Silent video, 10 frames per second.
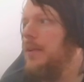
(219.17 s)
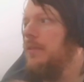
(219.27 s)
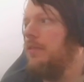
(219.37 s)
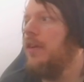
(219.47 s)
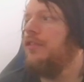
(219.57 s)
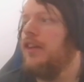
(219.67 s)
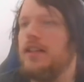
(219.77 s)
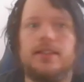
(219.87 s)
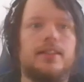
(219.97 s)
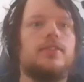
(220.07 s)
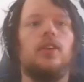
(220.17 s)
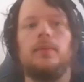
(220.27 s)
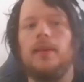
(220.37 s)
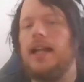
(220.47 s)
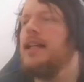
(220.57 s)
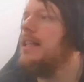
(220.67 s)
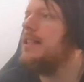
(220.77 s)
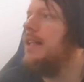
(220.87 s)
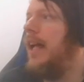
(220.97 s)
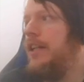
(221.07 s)
me rephrase this. Dogmatika
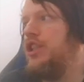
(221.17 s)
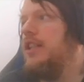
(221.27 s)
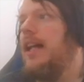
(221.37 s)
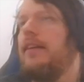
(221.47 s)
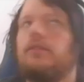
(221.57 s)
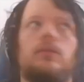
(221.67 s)
is an engine that